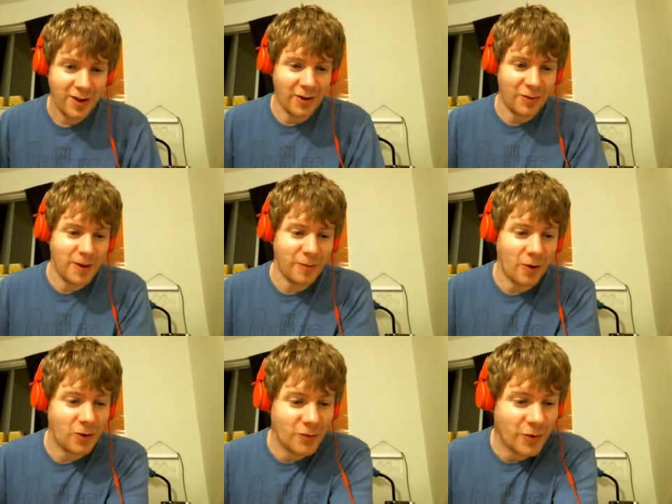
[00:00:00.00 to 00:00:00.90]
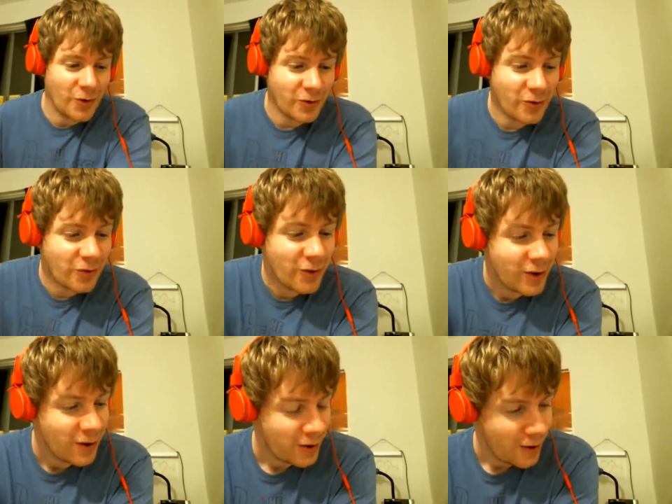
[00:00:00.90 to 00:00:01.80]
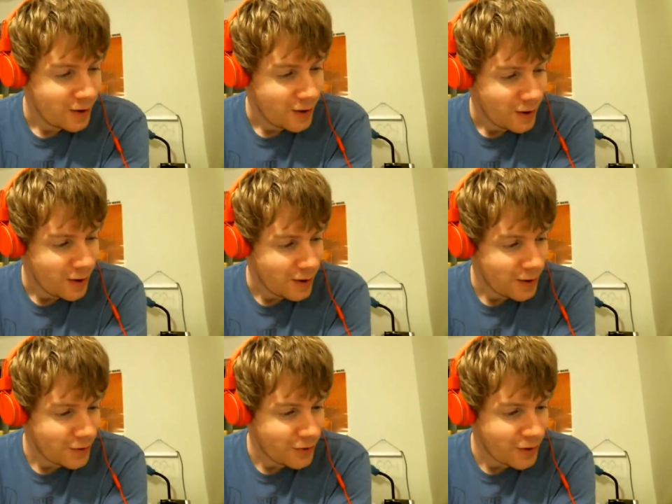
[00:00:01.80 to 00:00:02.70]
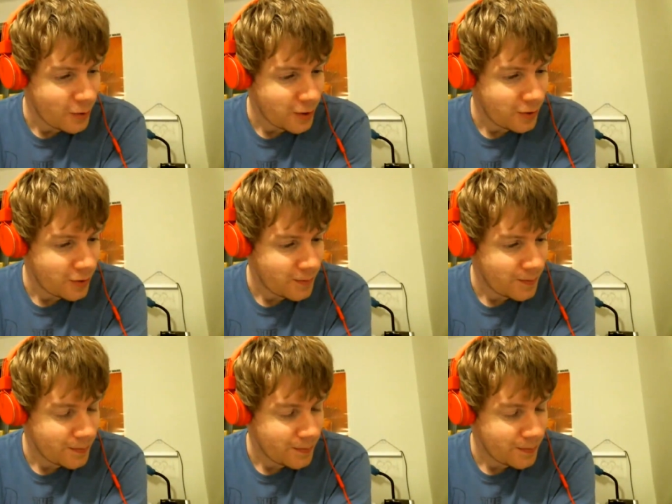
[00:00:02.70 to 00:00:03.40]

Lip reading: I don't speak for all Nova Scotians. That's just how it is.